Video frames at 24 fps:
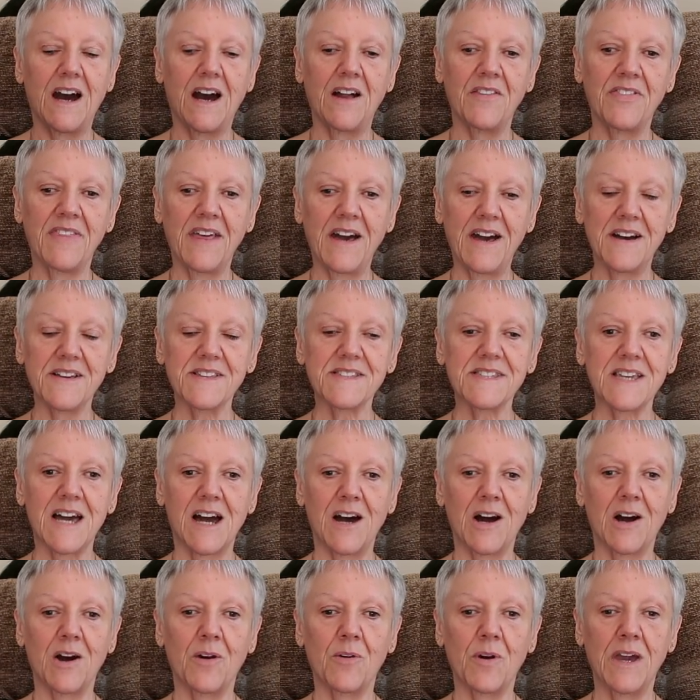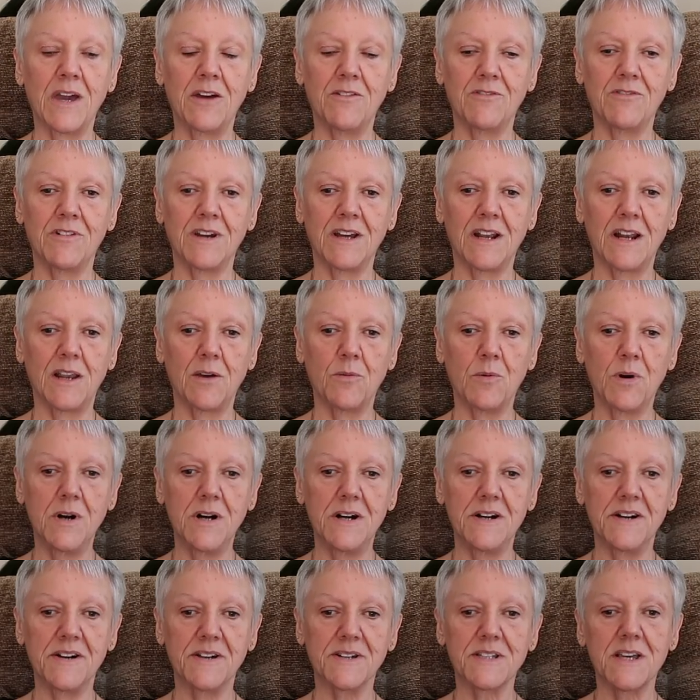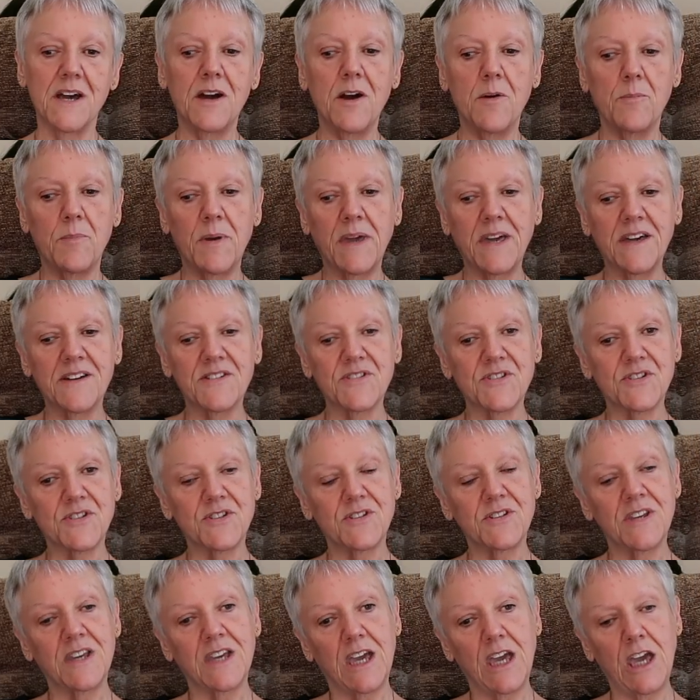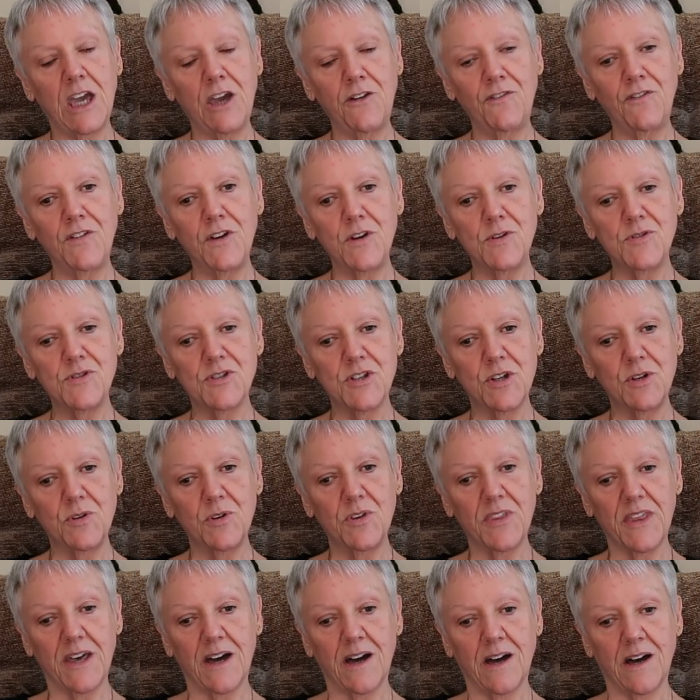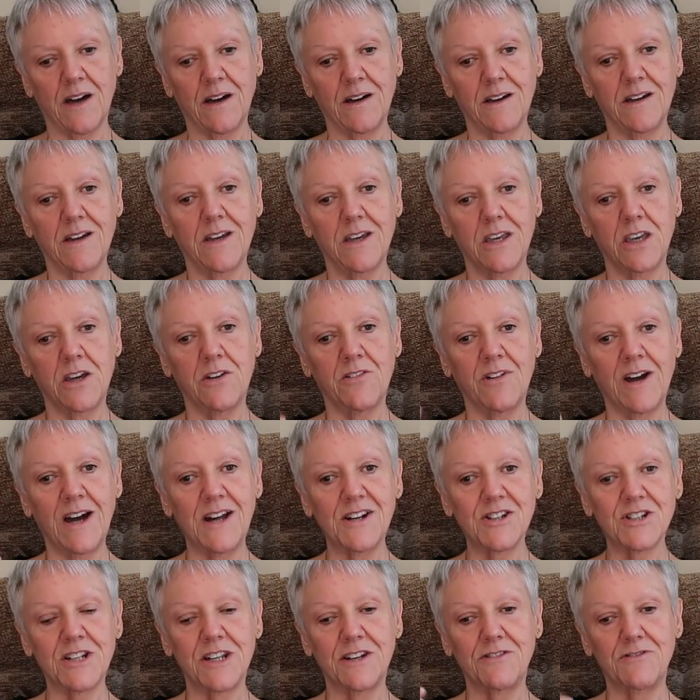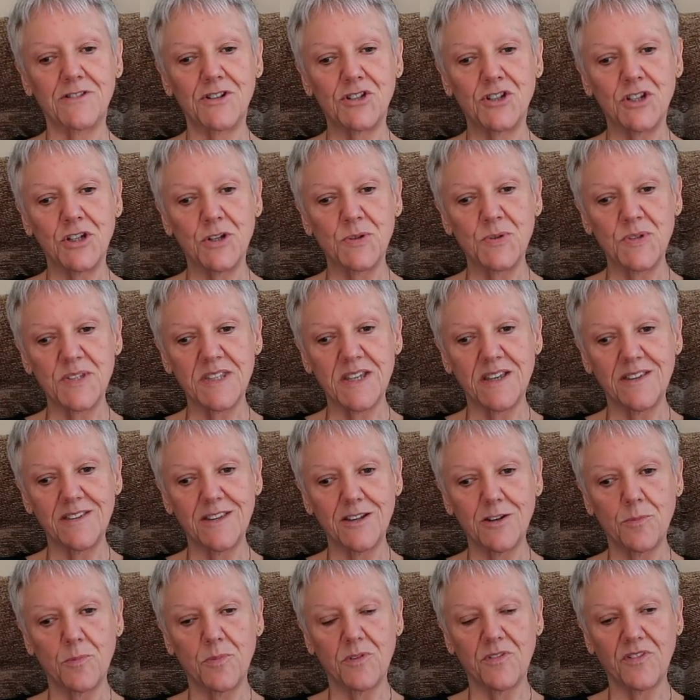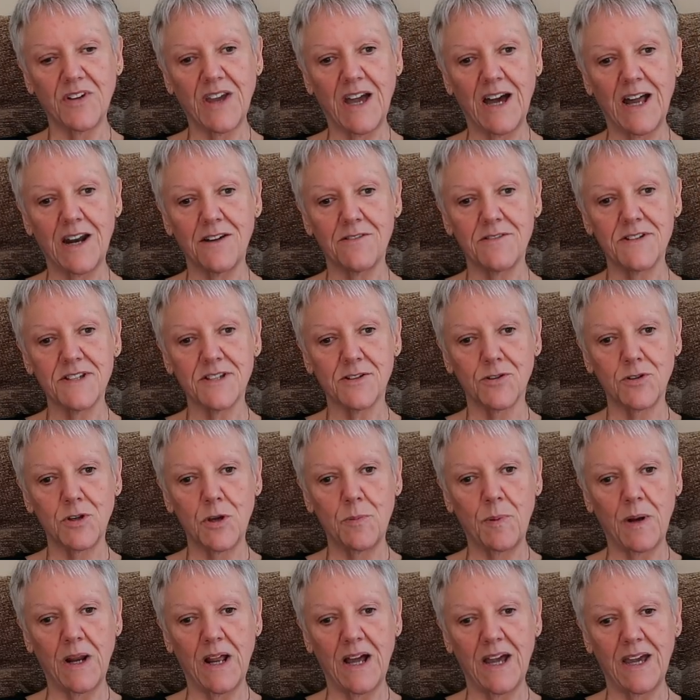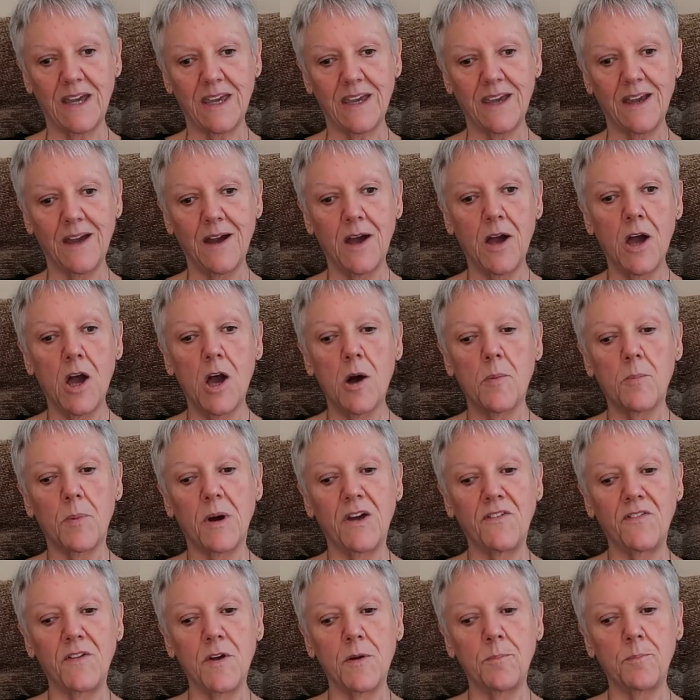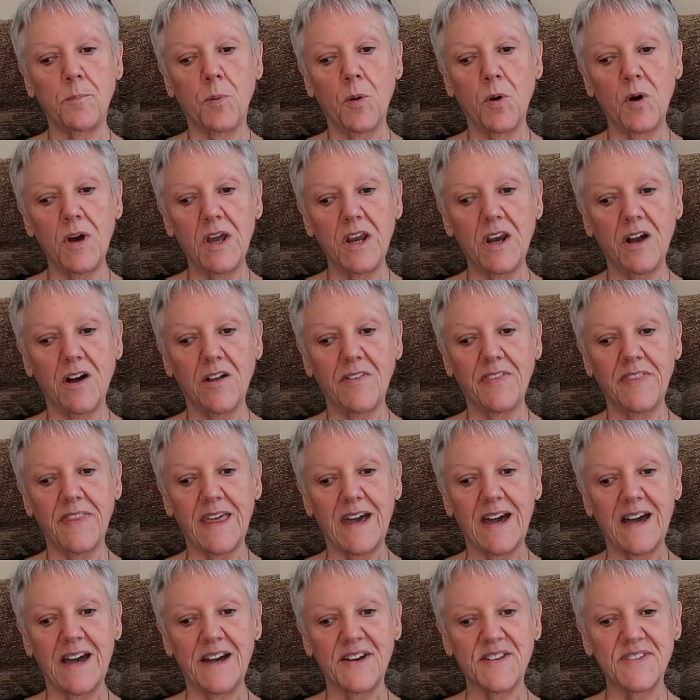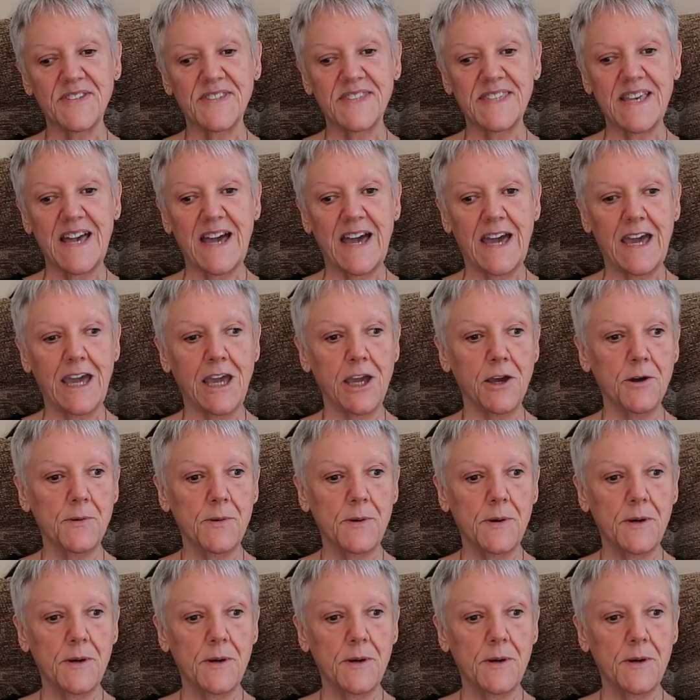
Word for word: And that's how it really works because if you do that, you're actually reducing the number of calories on your plate. But if you're putting on there, say,